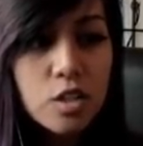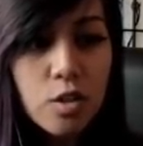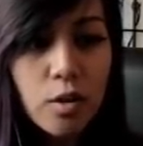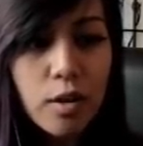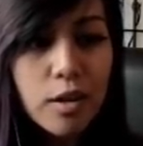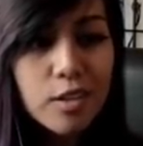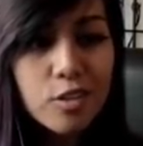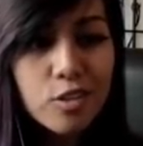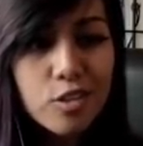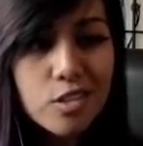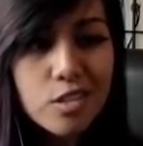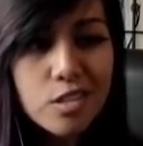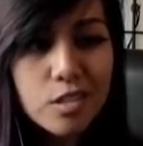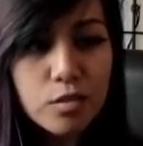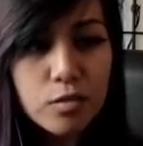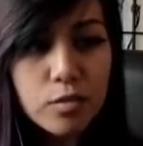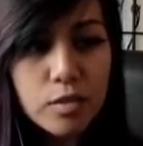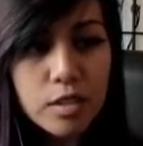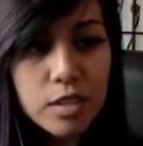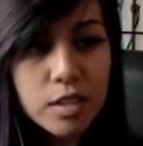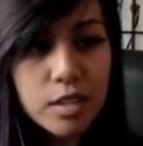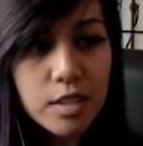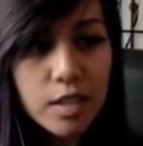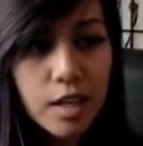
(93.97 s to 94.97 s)
So I just didn't
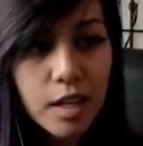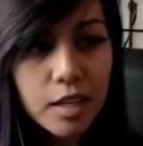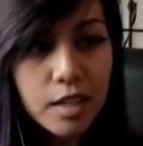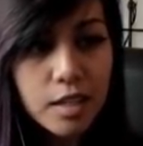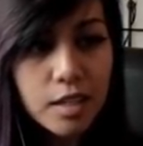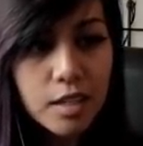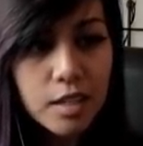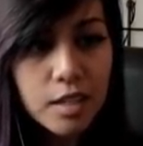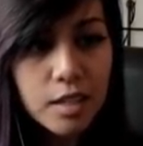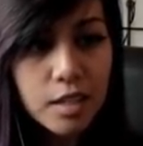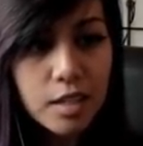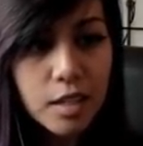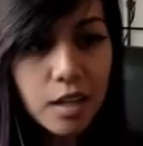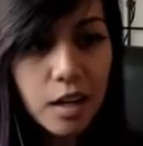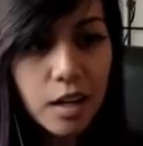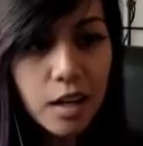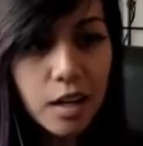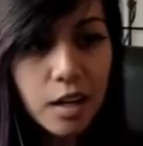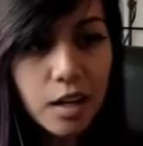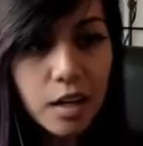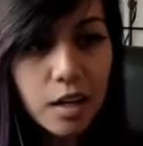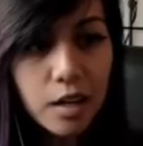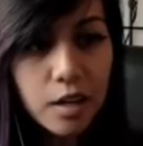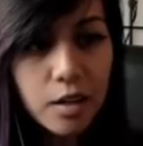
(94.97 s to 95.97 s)
really like it.
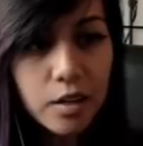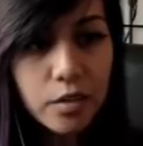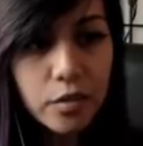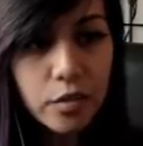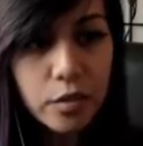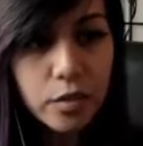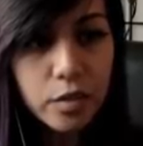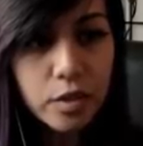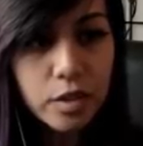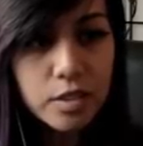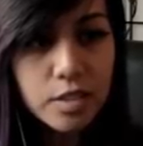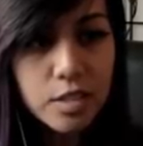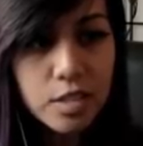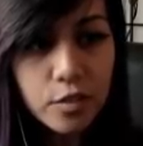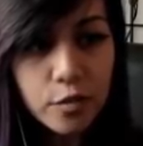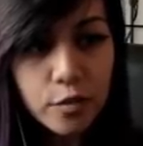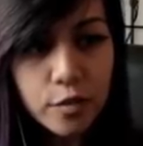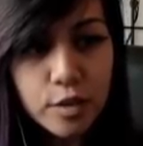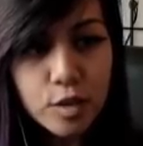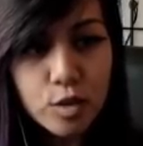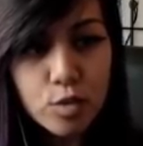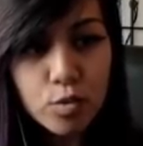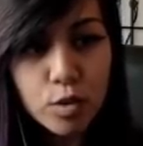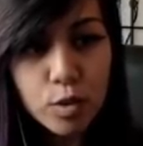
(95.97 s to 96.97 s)
The
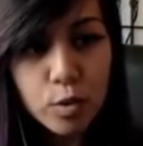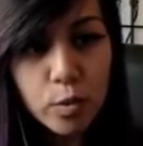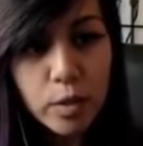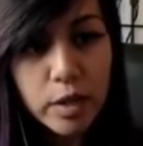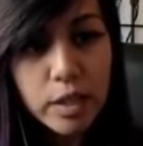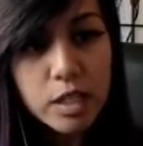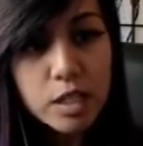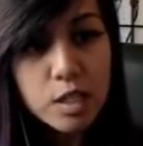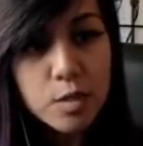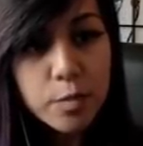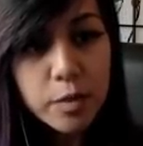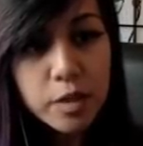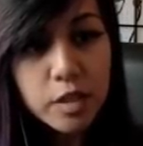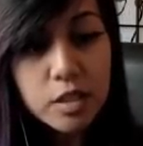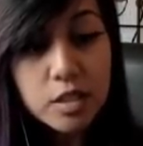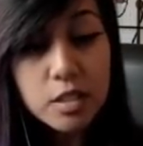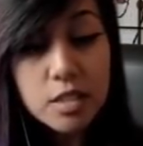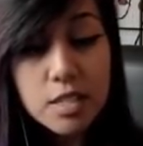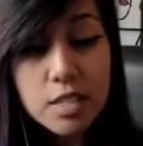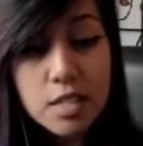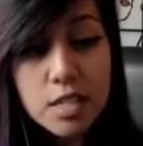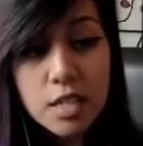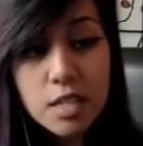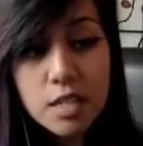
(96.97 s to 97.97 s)
difference with Wayne's
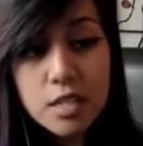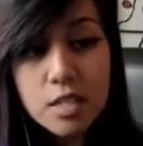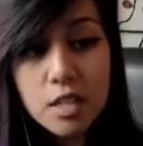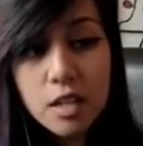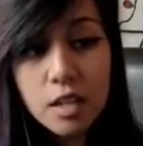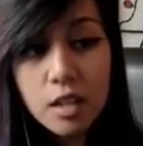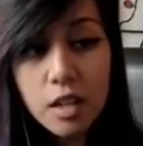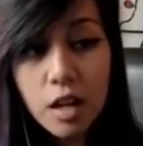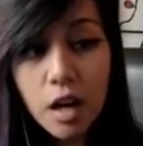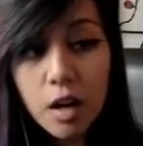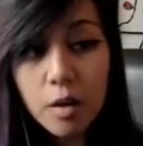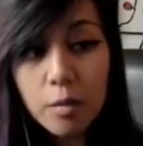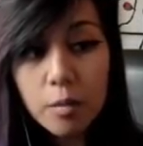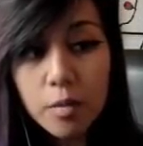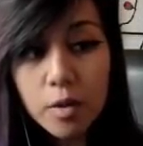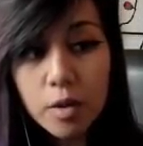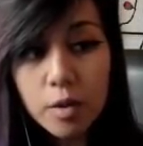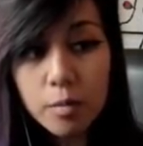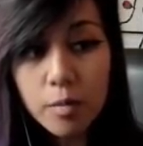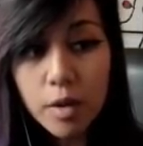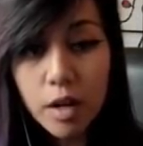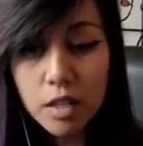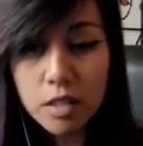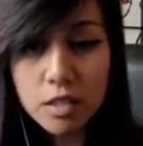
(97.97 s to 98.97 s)
build is he has a lot
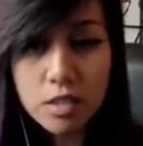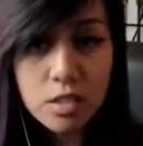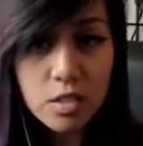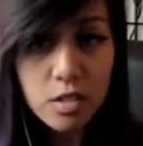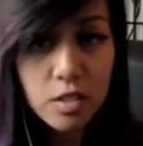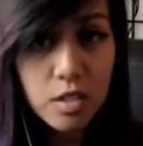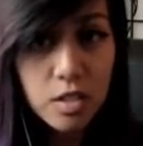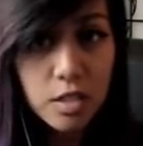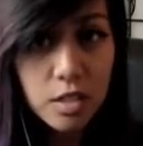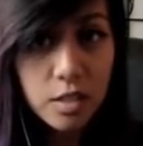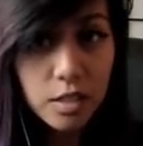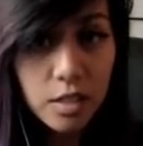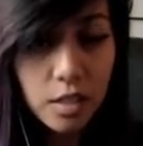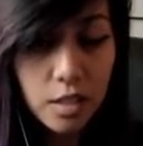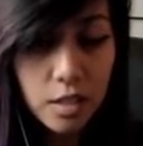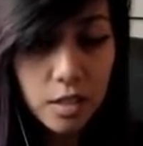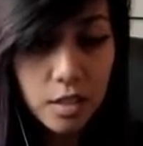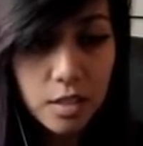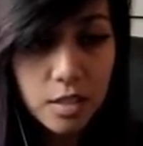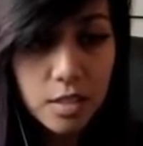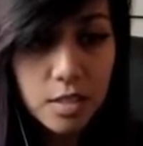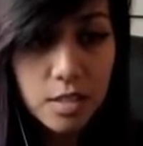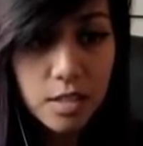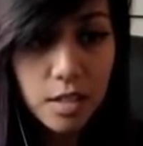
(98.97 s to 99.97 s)
more monsters
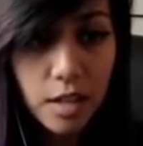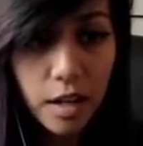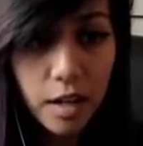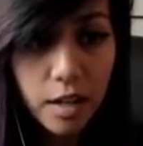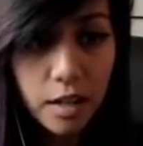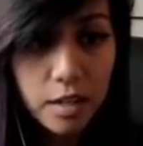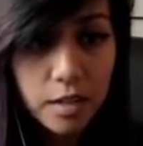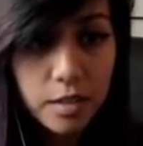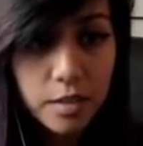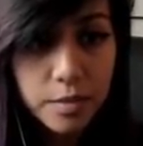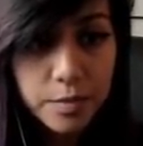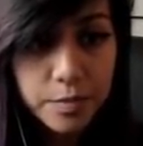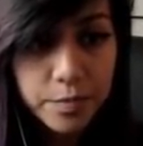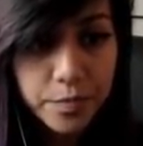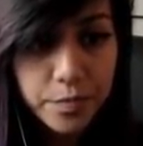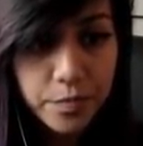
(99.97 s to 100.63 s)
in this deck.